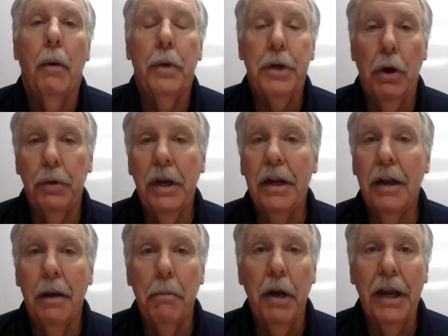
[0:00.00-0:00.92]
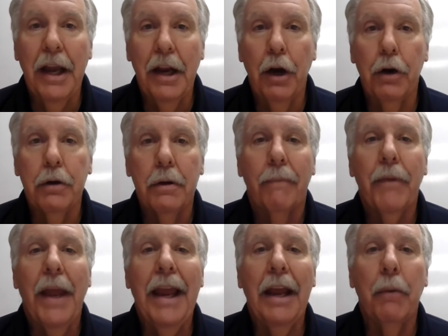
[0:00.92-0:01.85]
we don't need anybody getting hurt,
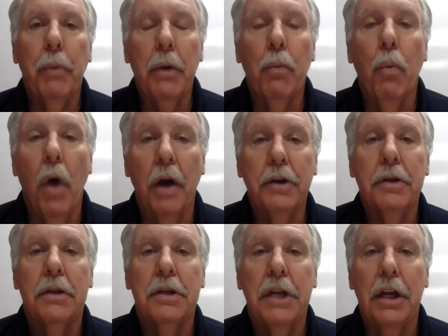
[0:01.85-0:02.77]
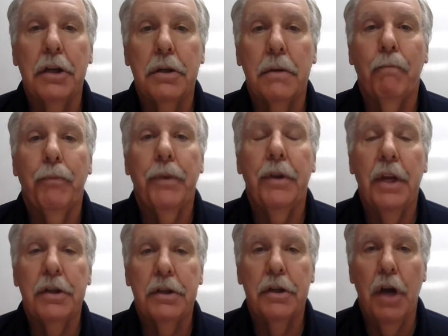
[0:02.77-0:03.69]
and we want to get
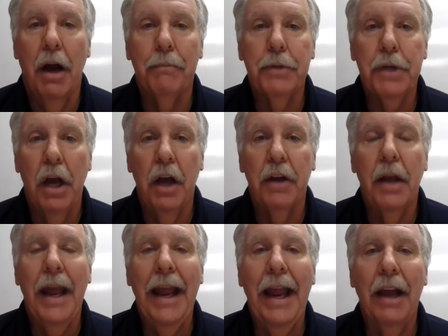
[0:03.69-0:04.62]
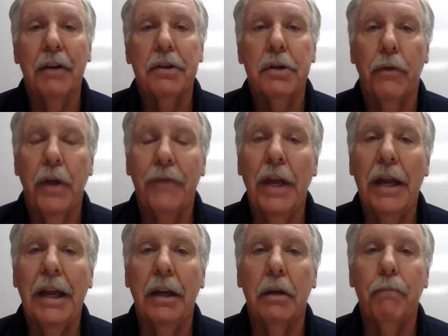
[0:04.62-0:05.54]
this job done and so that they
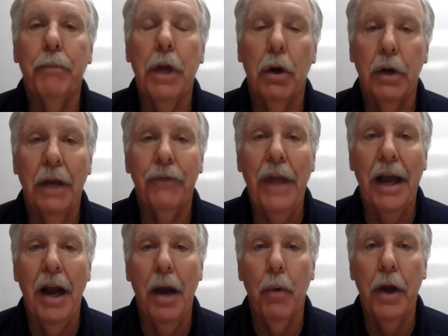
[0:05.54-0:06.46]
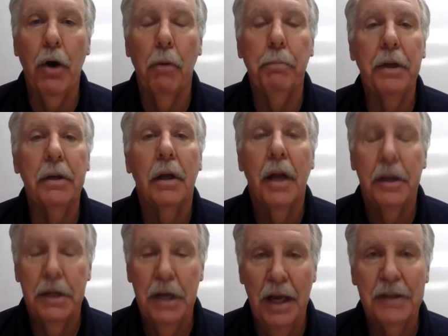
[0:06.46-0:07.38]
can you know get that highway opened
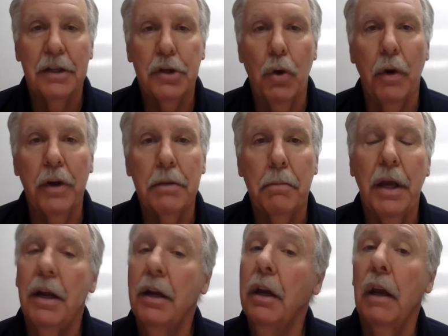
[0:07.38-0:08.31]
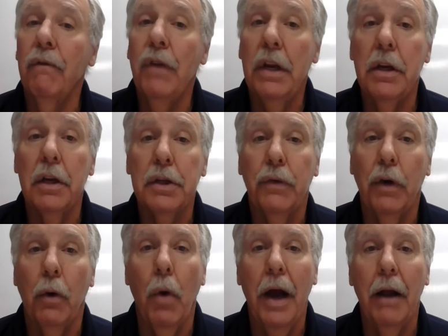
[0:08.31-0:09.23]
it, yes it's going to be an inconvenience
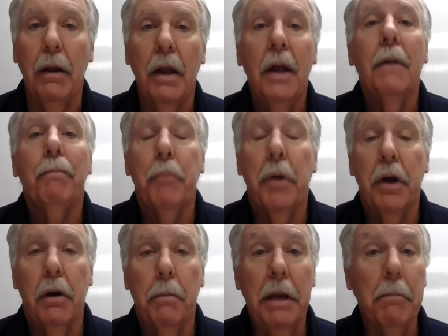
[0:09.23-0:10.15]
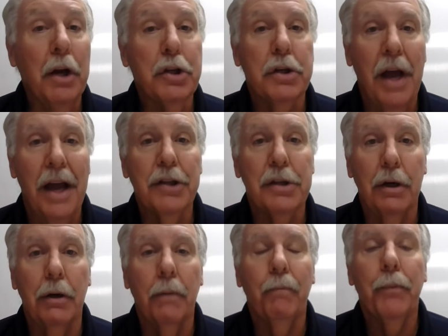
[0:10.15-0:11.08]
for a while but it'll be much
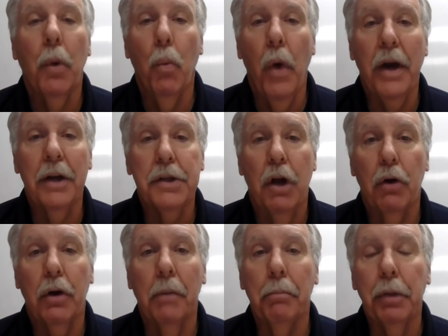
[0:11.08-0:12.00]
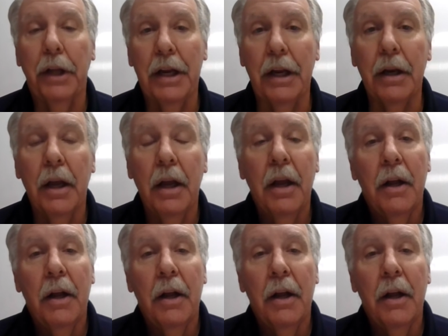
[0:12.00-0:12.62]
nicer when it's all completed